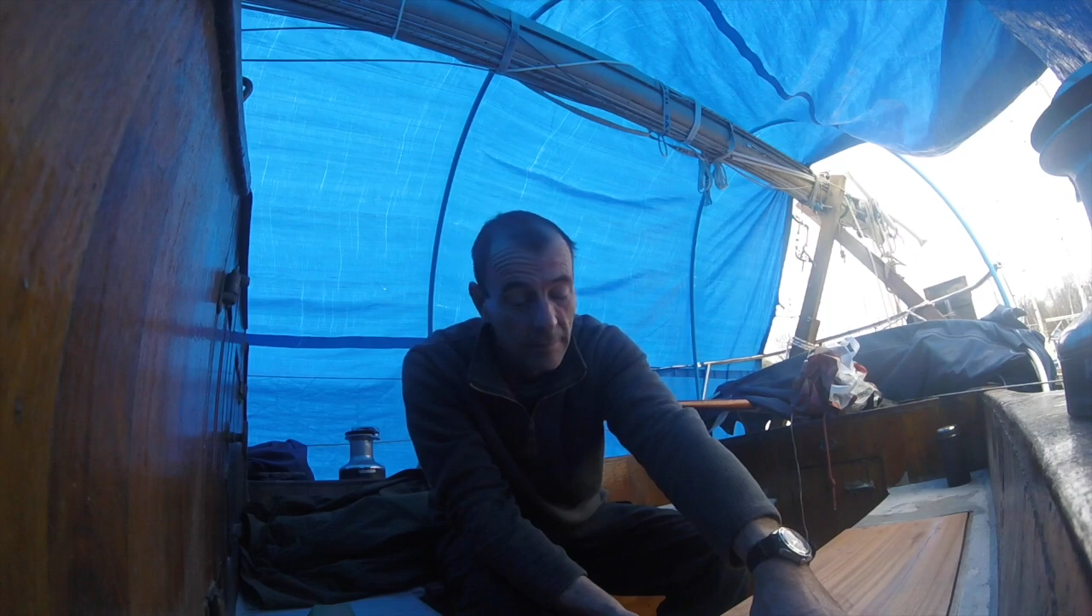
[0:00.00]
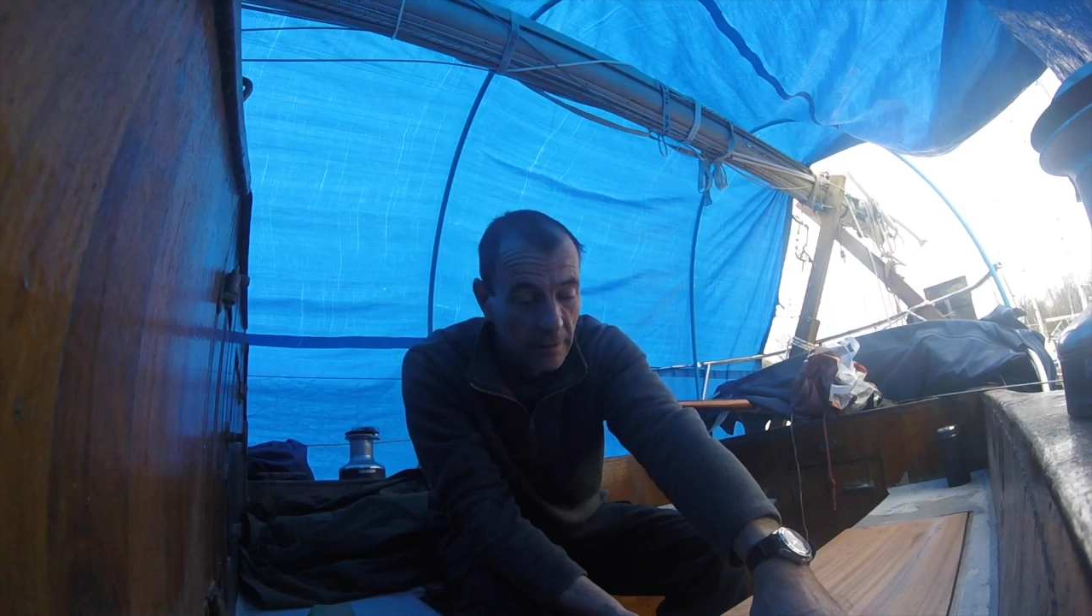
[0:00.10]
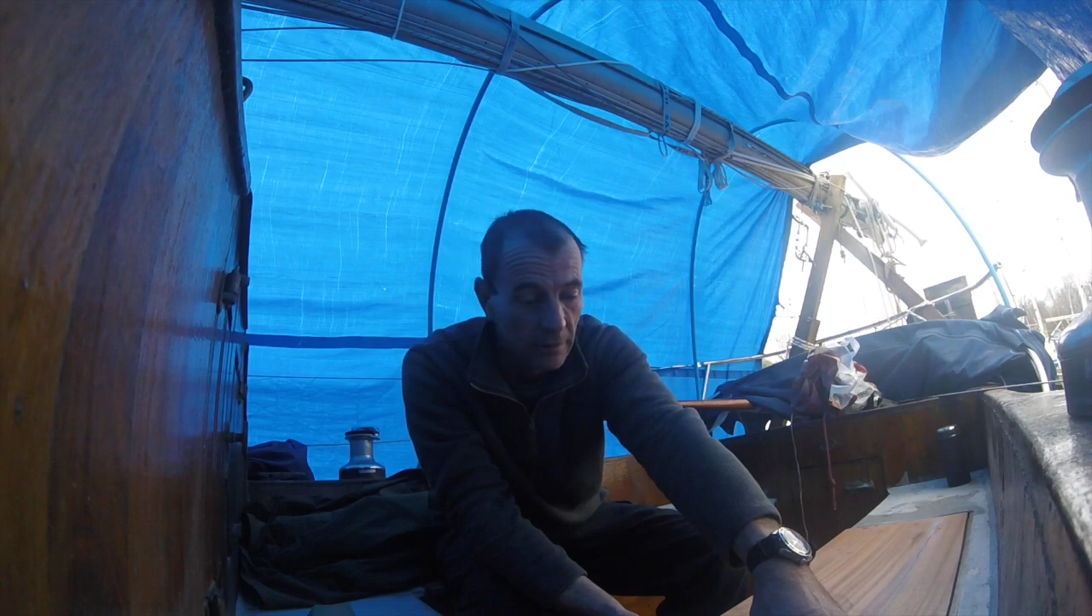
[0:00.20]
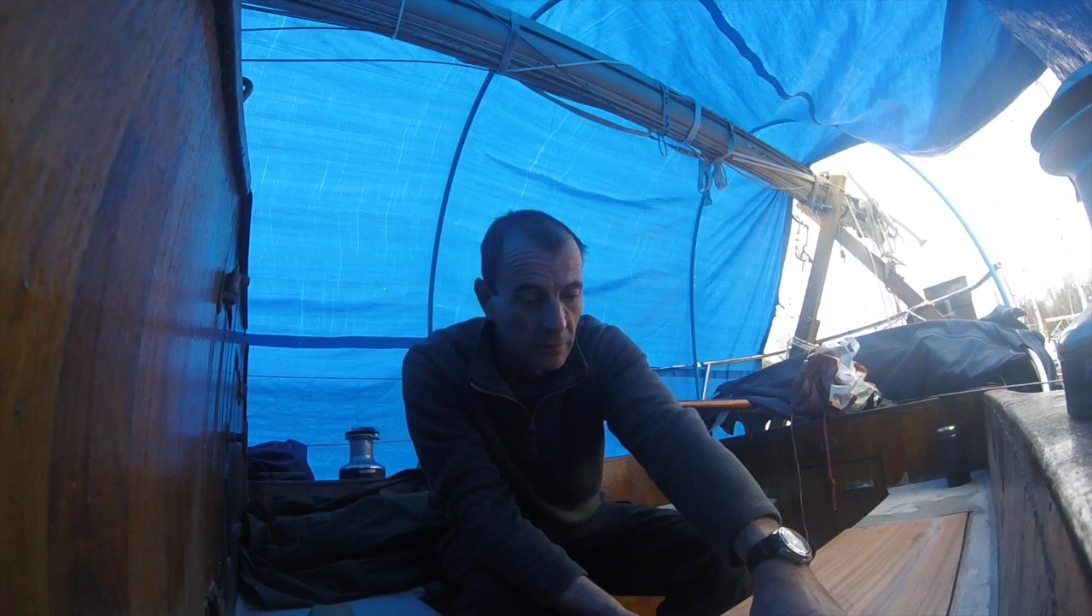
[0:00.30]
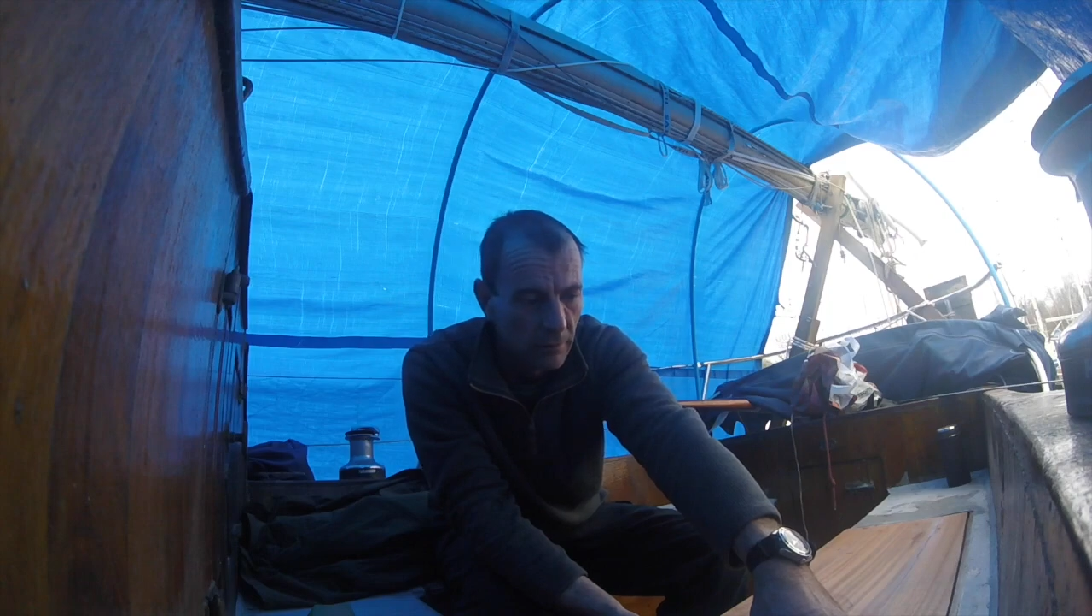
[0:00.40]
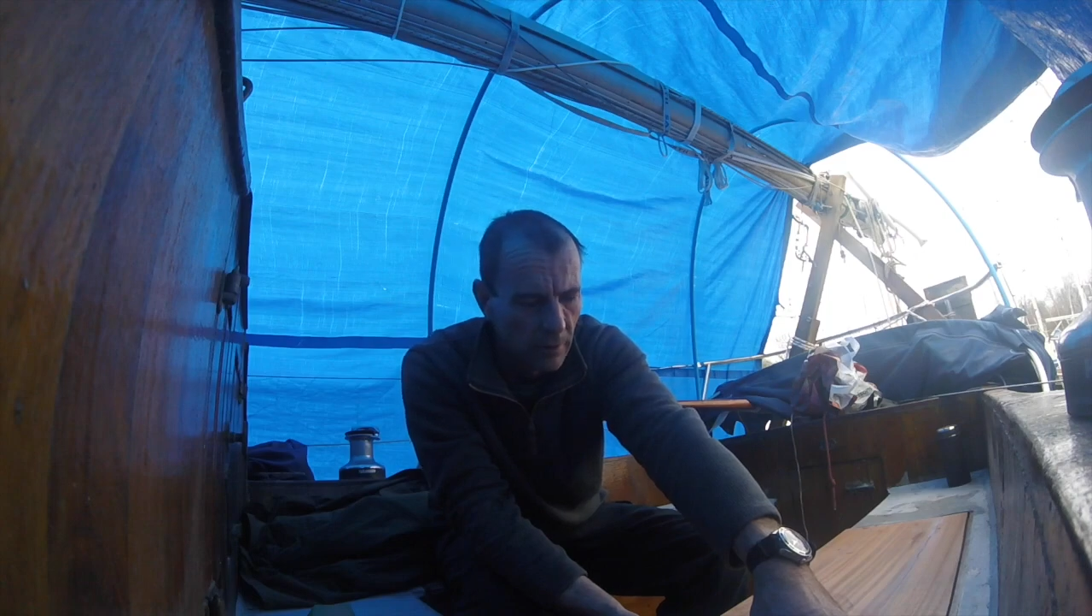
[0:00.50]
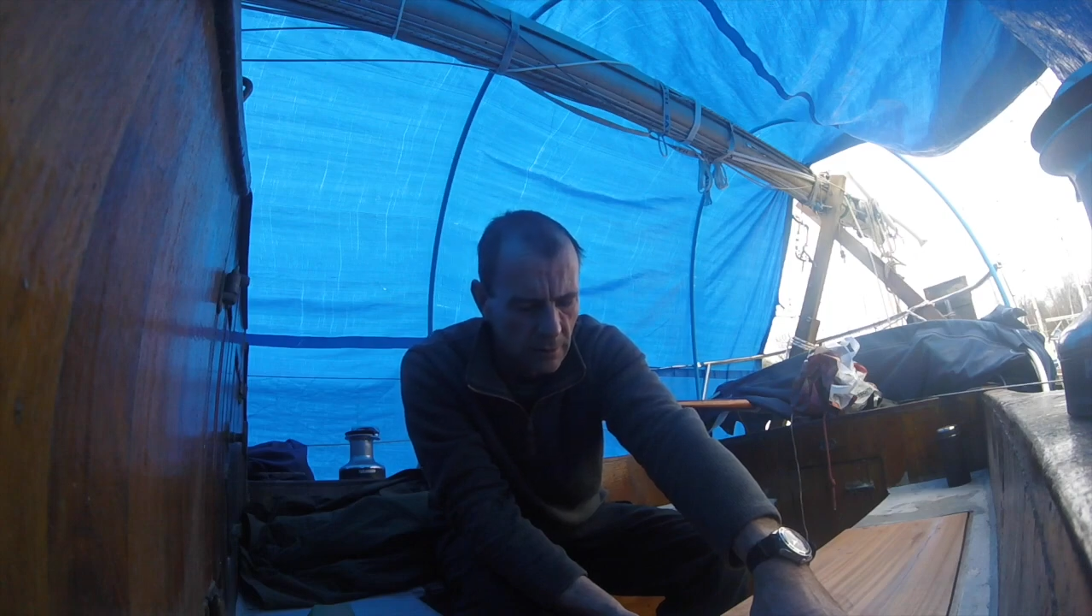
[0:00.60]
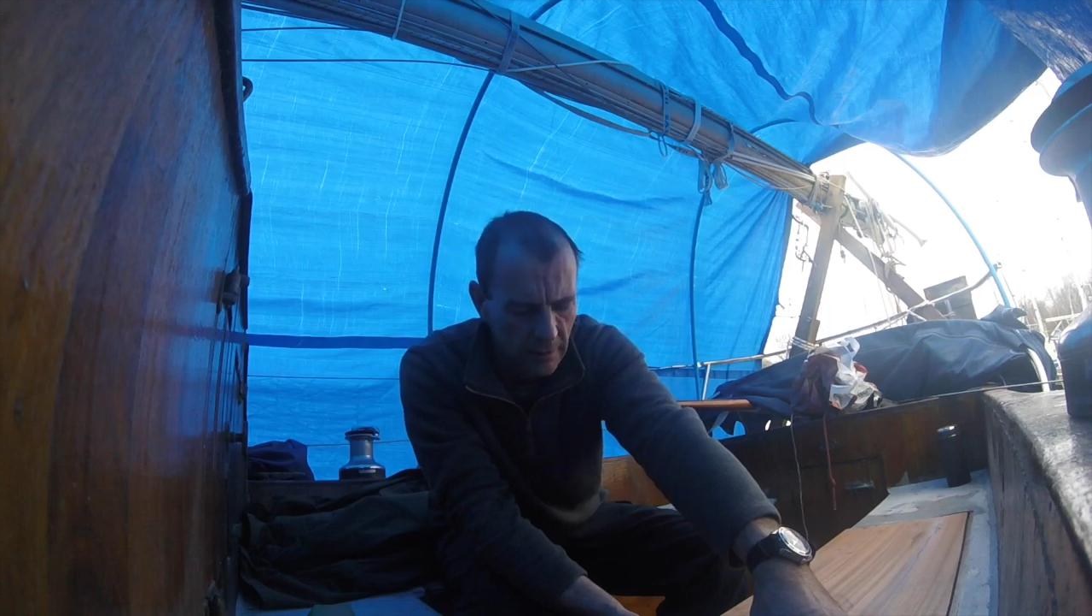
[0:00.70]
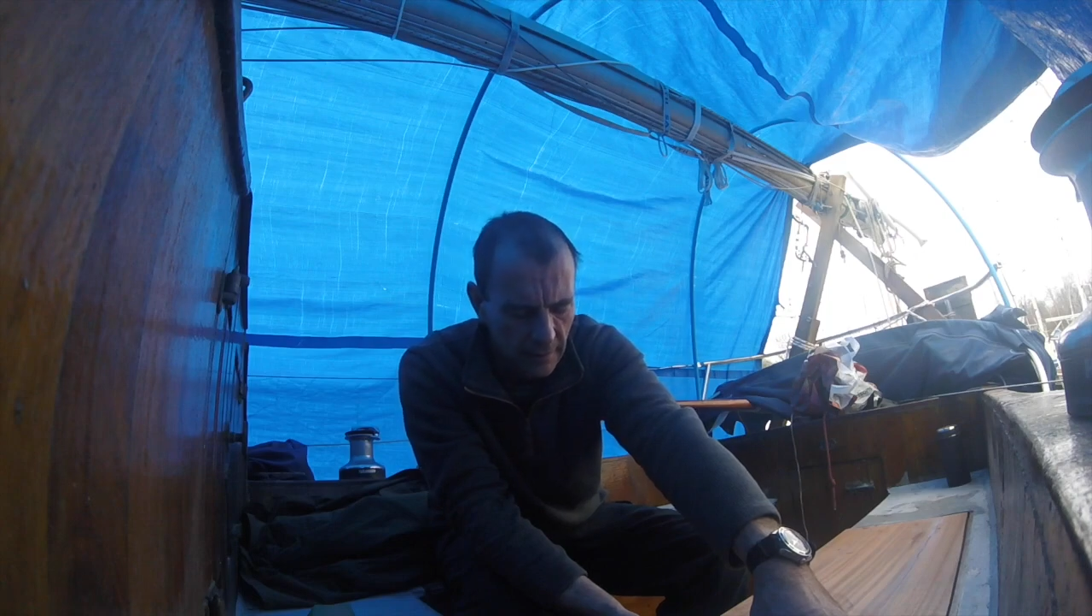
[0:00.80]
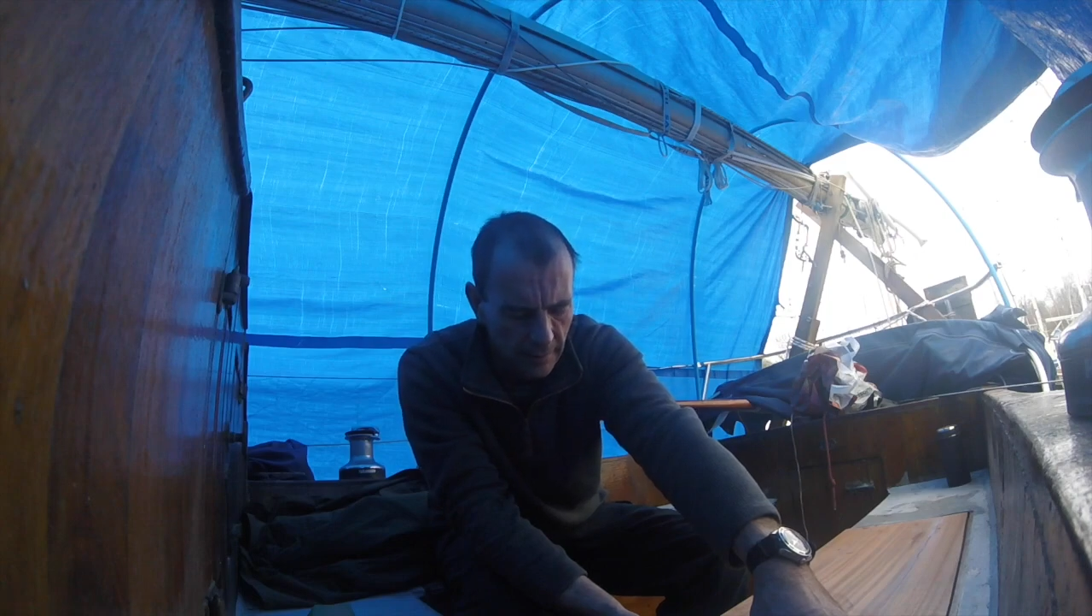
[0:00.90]
make a cool
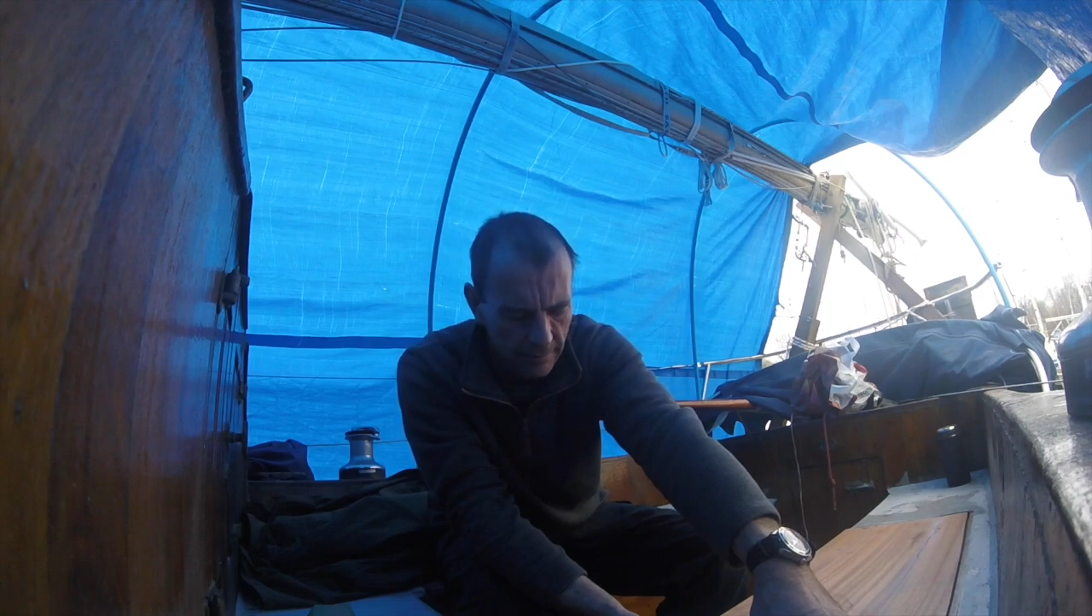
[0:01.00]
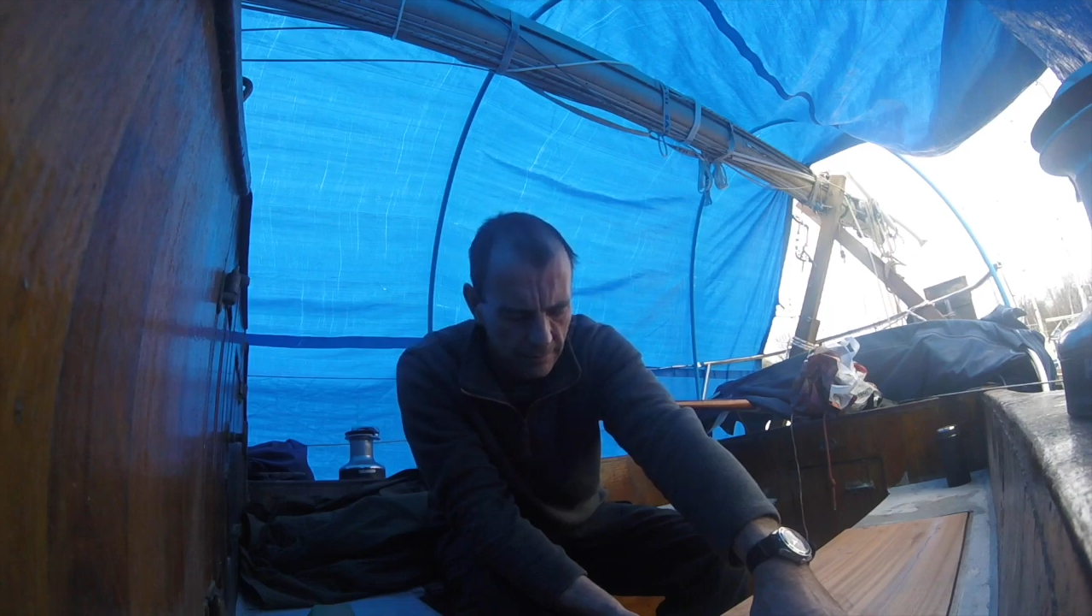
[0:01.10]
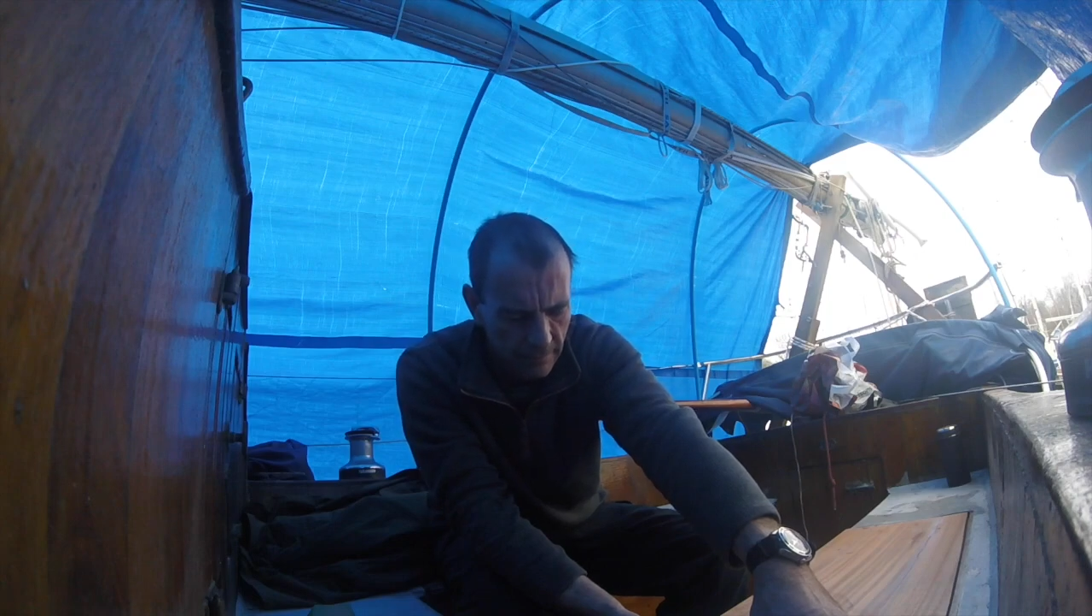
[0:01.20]
box in there.